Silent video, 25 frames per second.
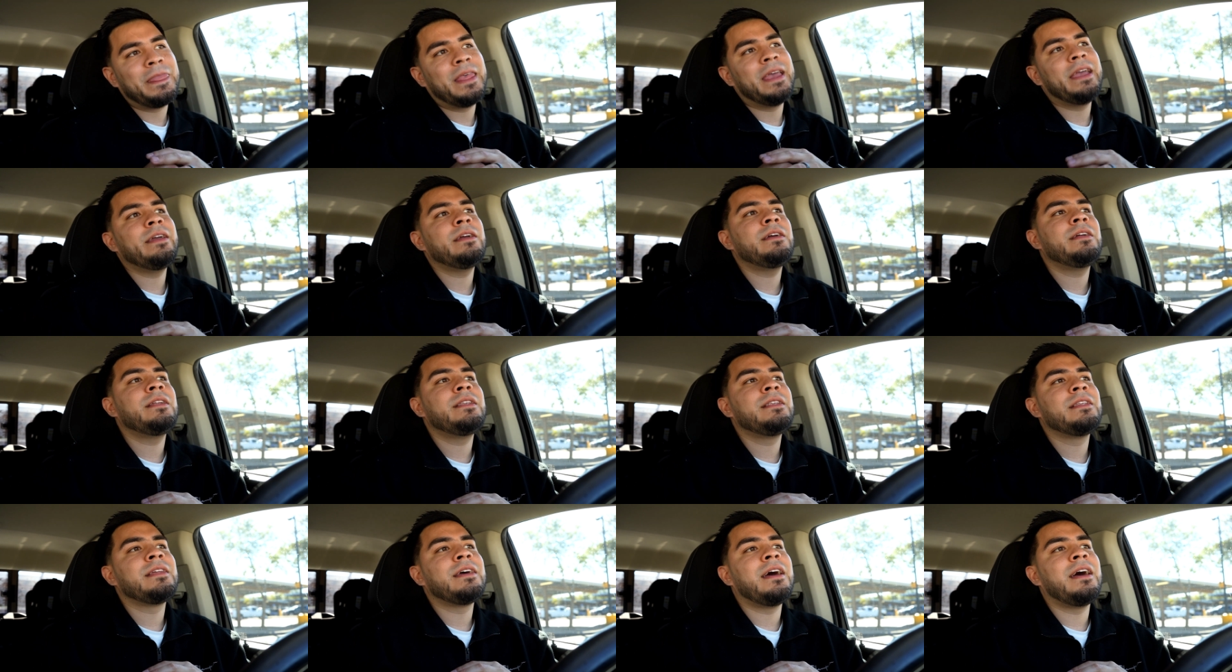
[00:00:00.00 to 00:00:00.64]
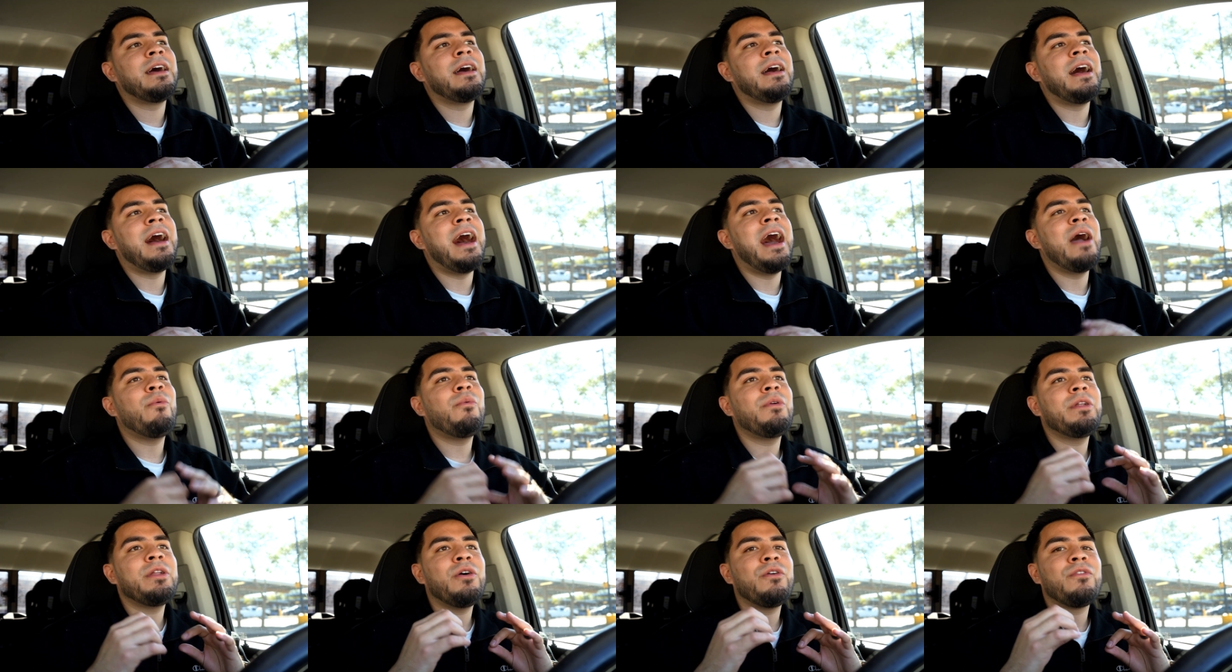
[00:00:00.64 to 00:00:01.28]
And I
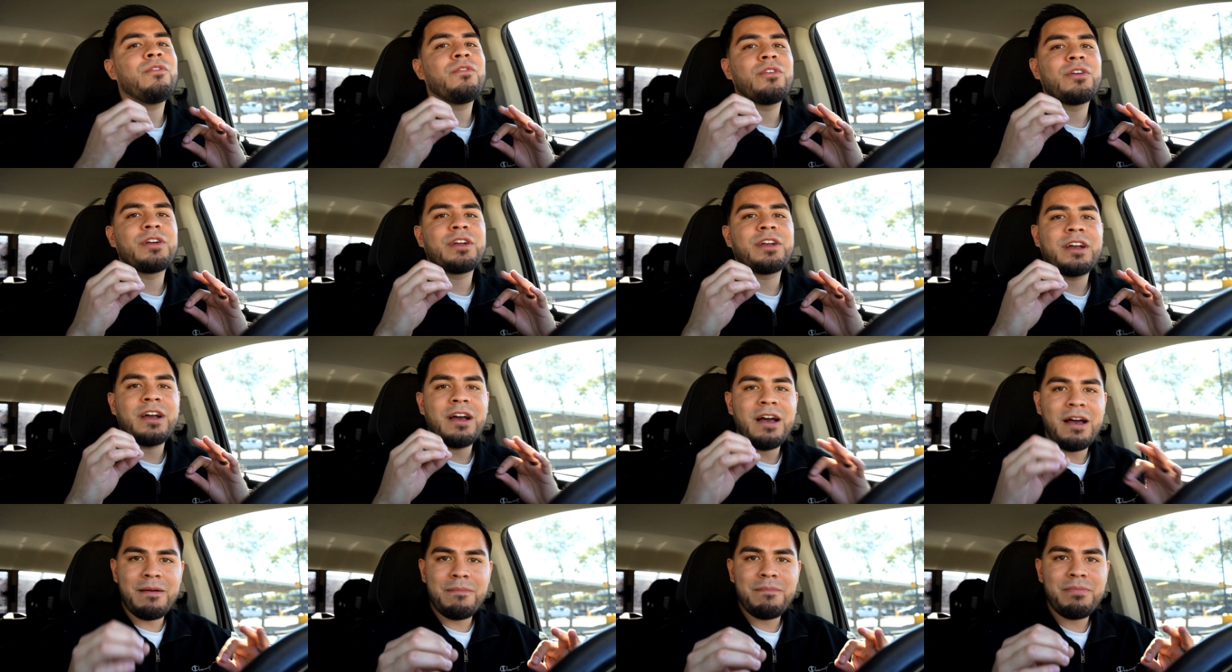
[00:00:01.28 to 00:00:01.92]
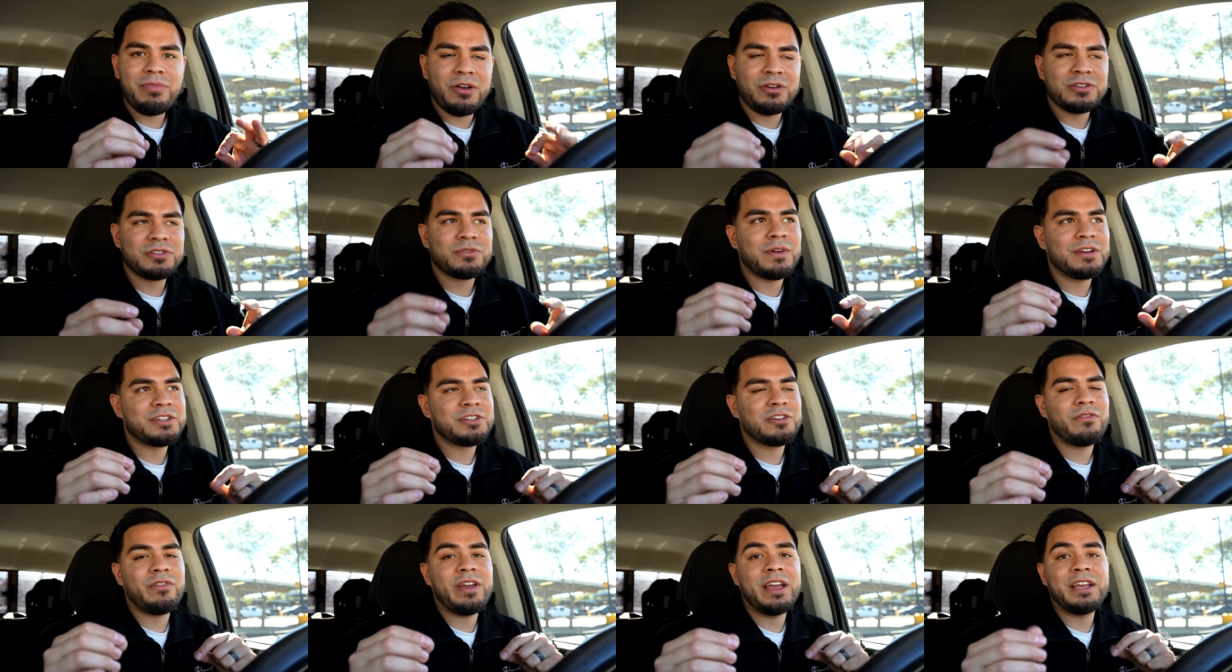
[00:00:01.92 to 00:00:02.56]
want to overcome those
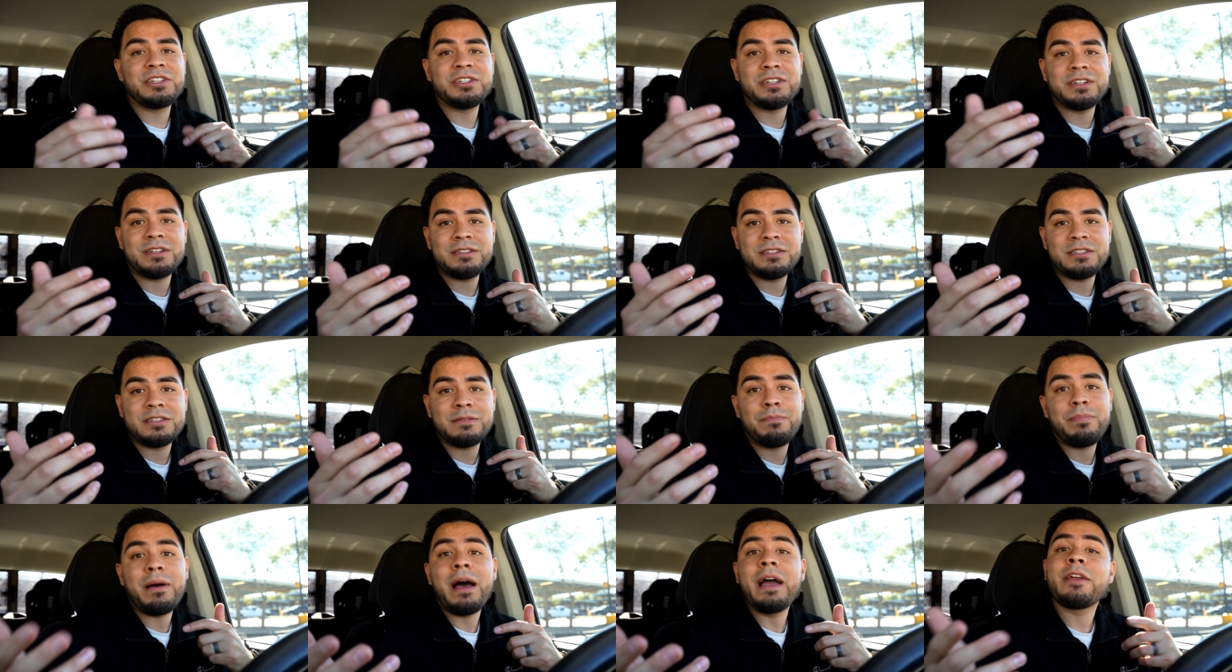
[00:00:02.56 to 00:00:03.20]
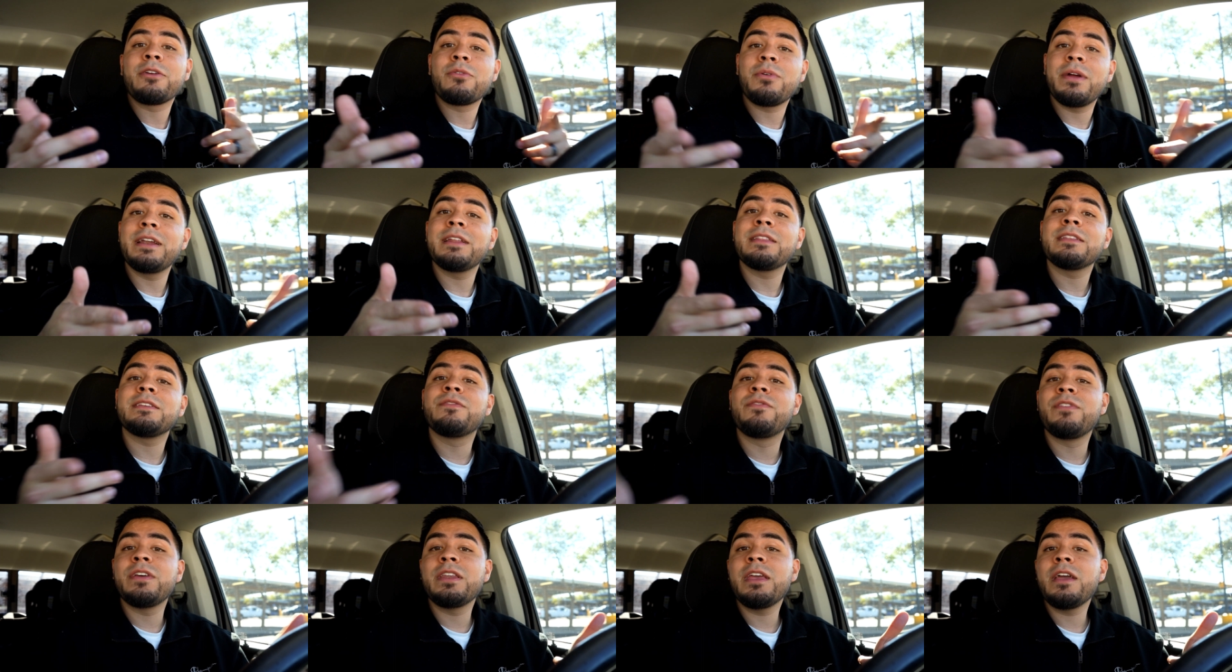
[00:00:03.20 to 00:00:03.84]
reservations by creating
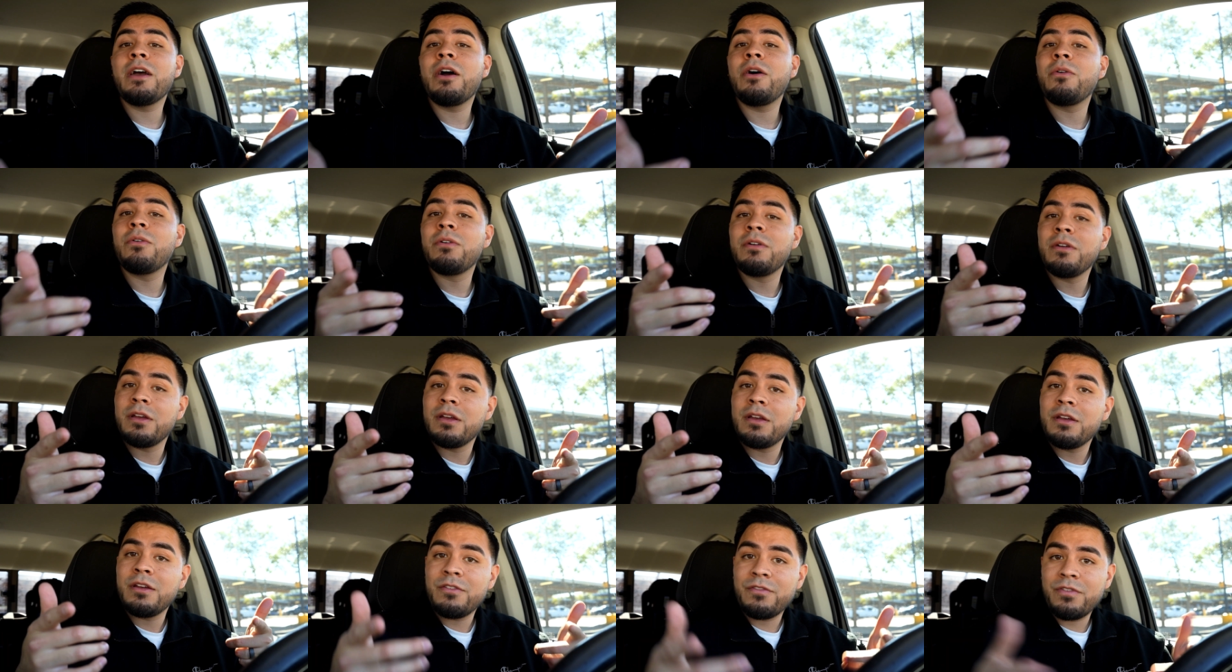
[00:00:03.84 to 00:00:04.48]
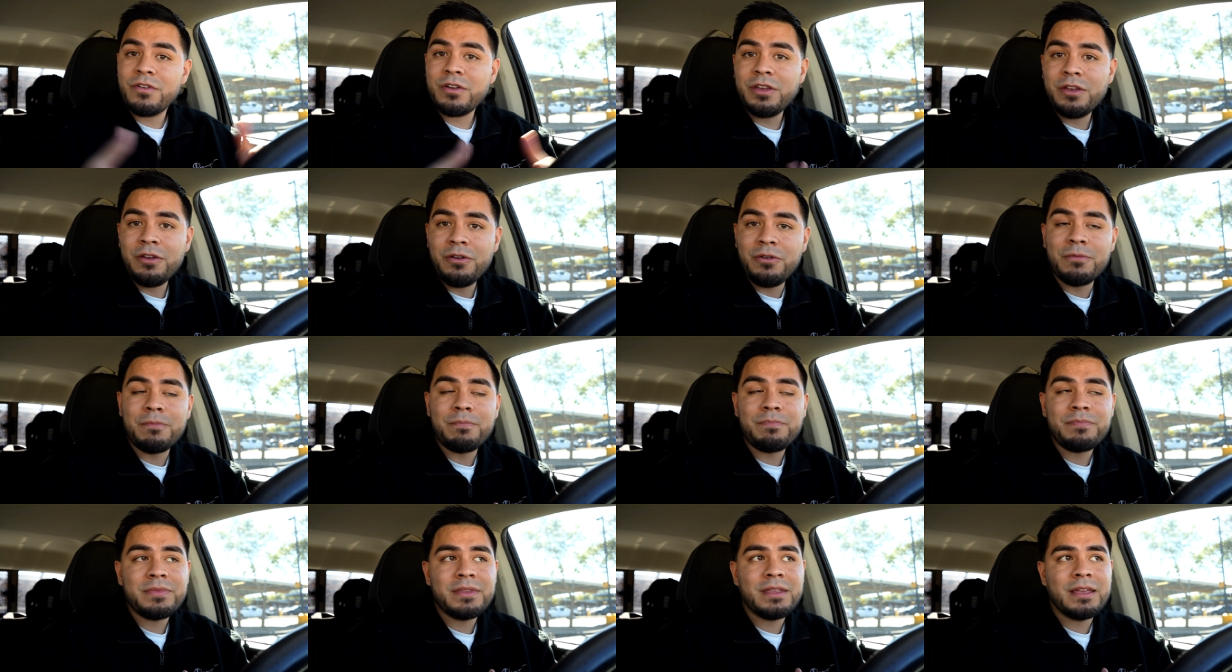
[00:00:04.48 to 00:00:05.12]
this video for you.